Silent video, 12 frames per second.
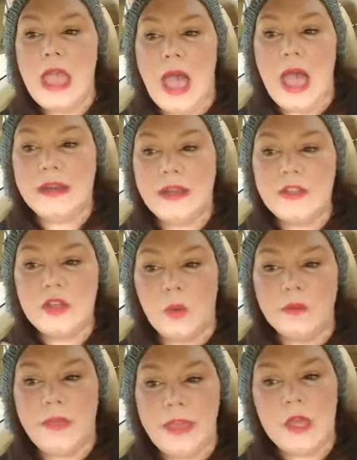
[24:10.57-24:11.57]
And I
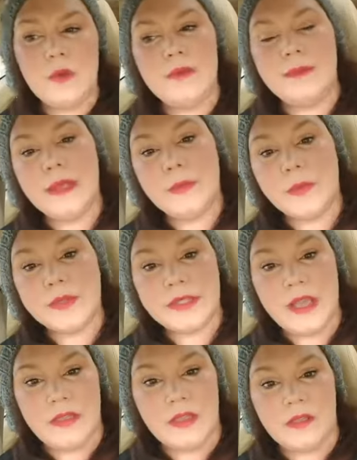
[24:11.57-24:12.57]
don't like it when people
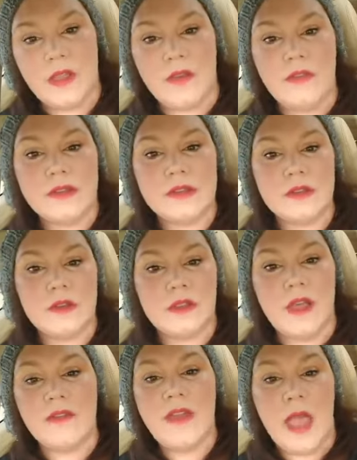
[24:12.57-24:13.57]
say that
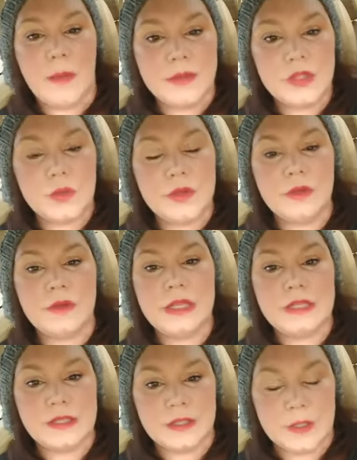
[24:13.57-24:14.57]
love happens when you
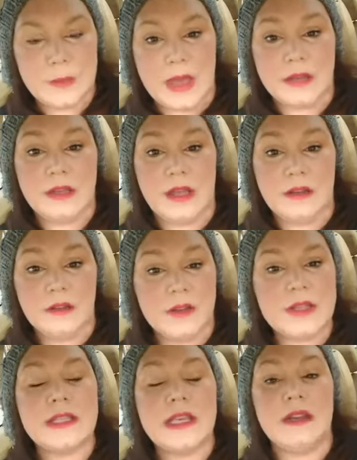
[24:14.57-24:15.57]
least expect it.
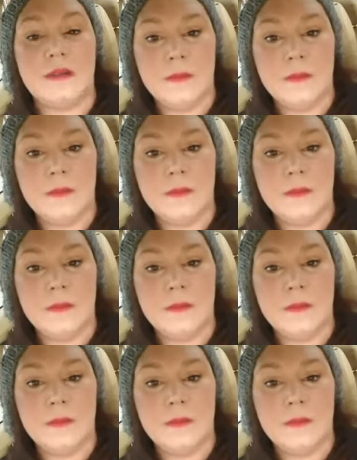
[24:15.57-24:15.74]
Listen,